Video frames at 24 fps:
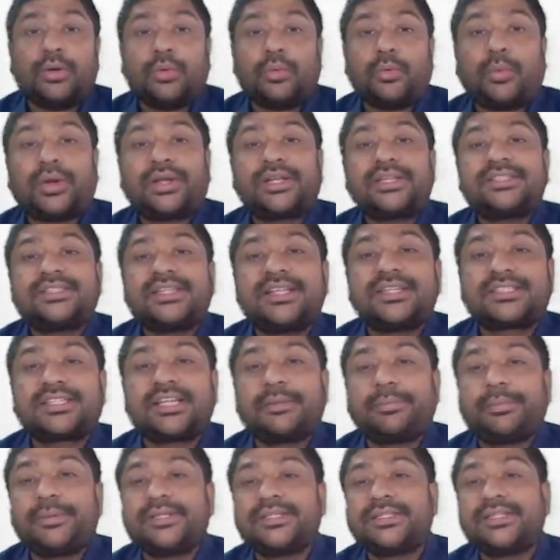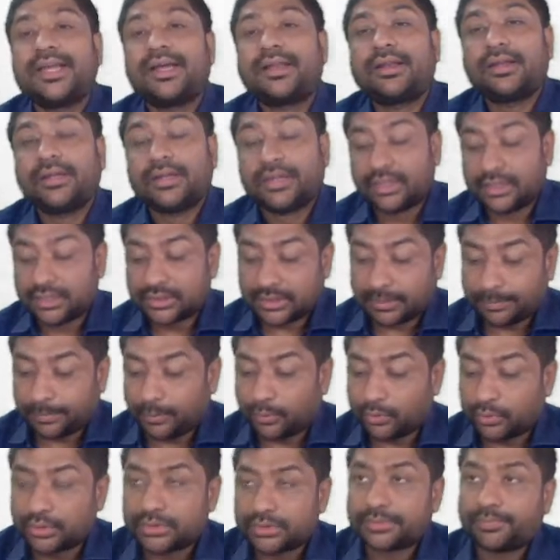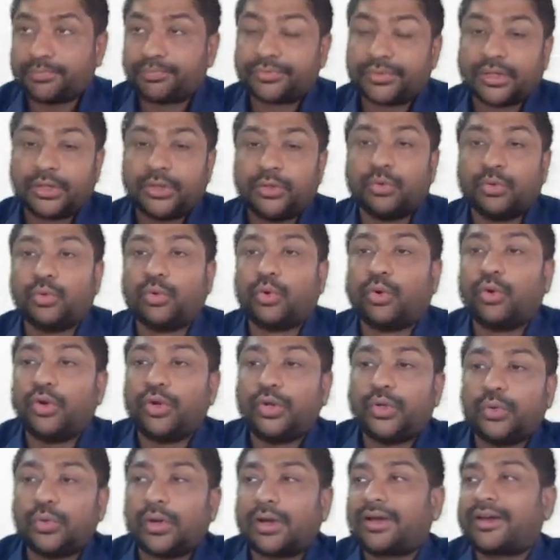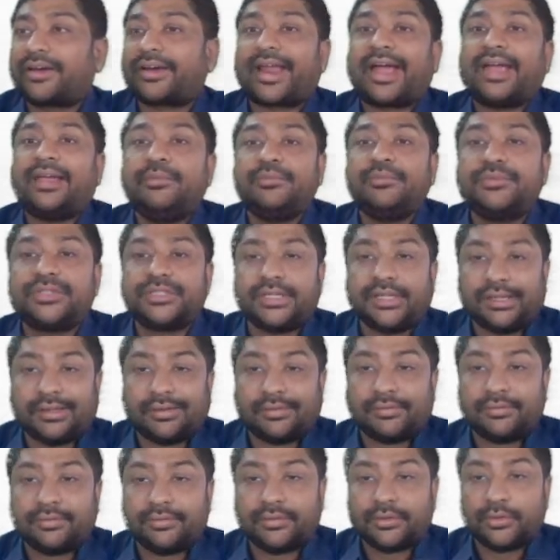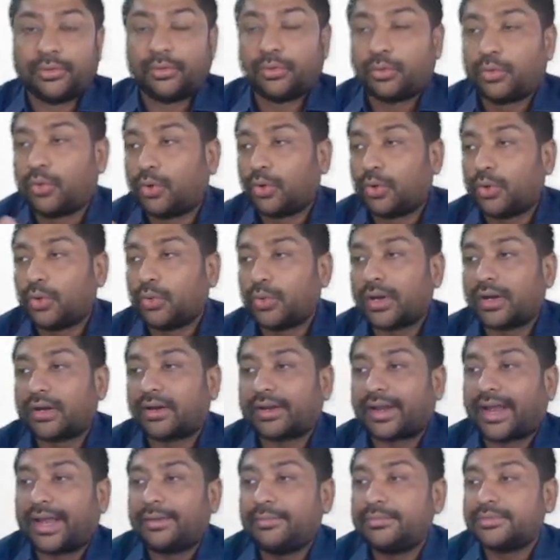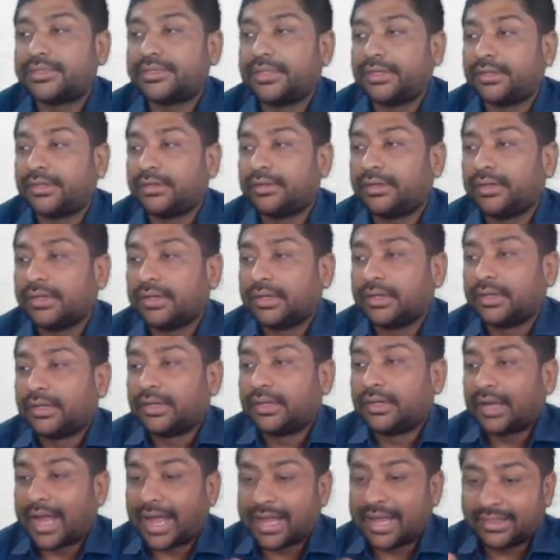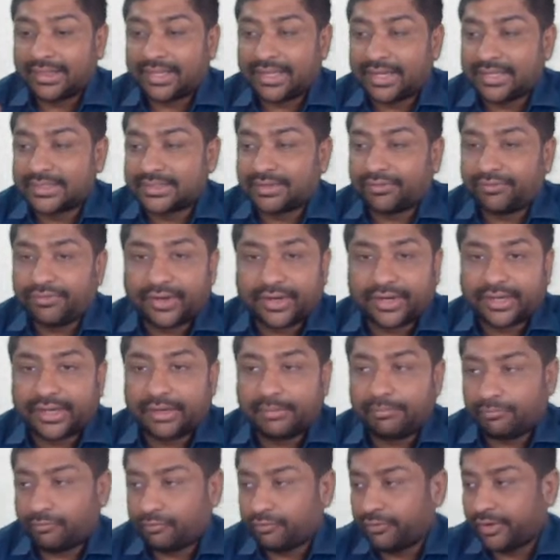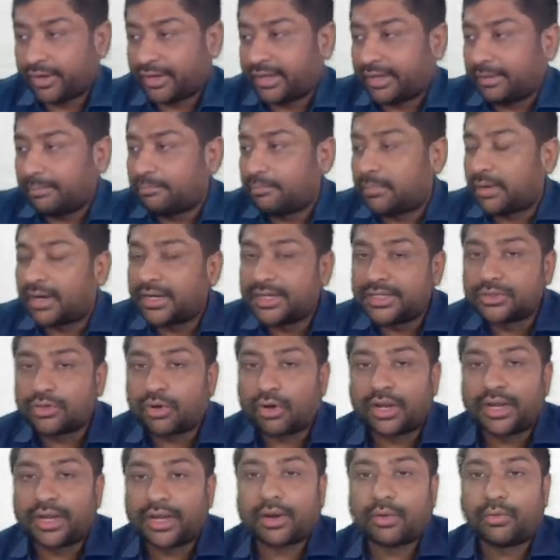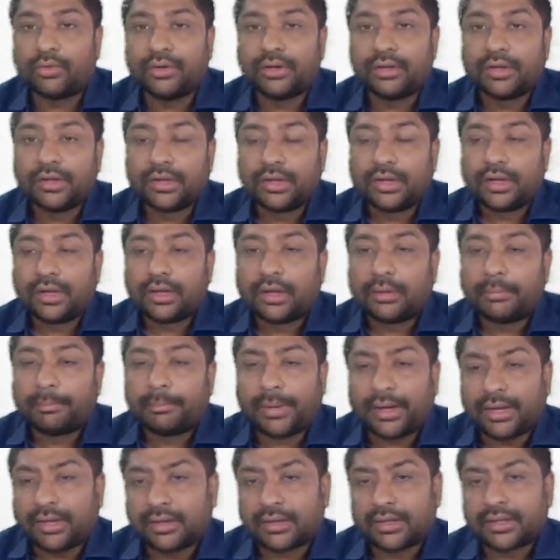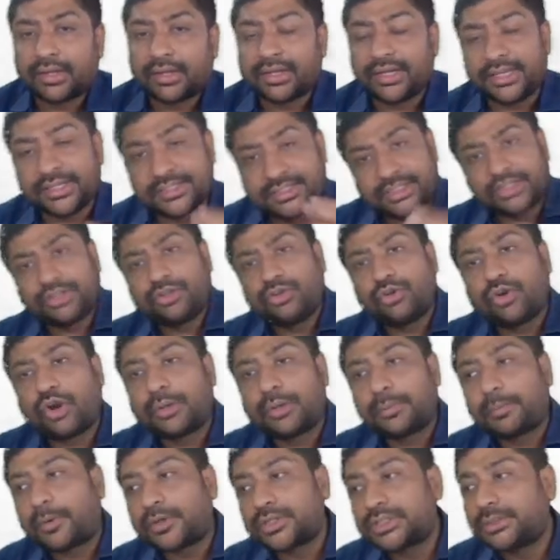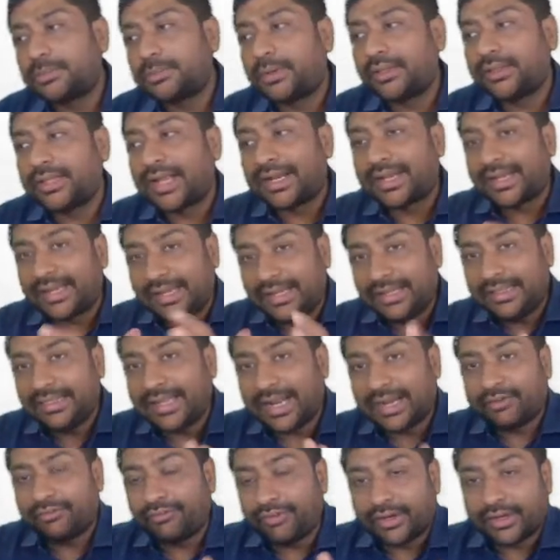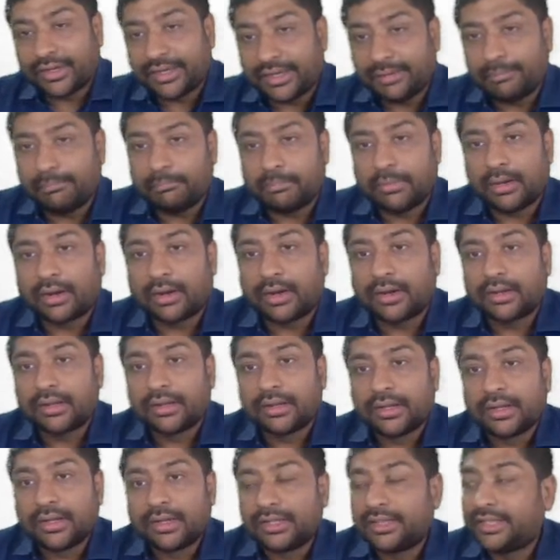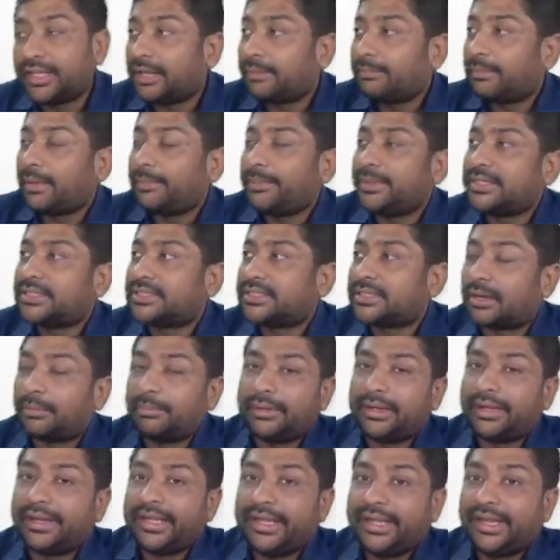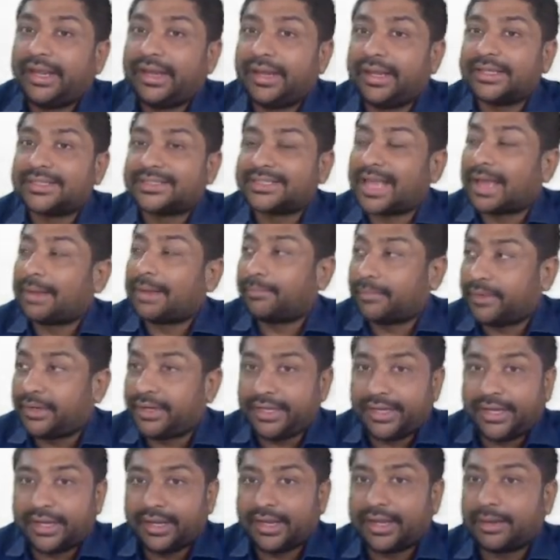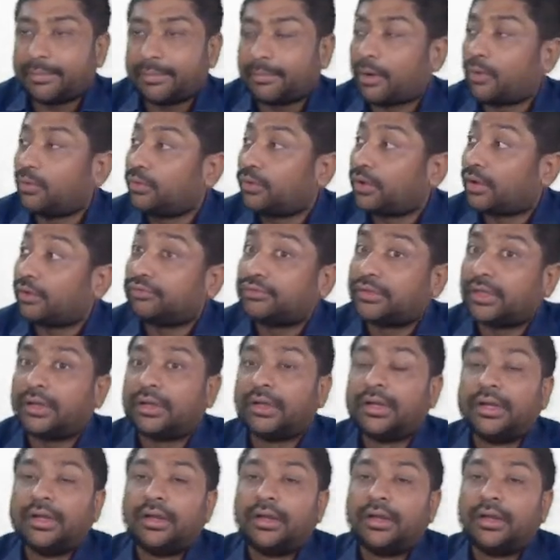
What is nested PCR? Suppose you go onto a crime scene. You go to a crime scene and there is a victim blood is all around. But is it not possible that in that victim blood there may be some DNA amount of the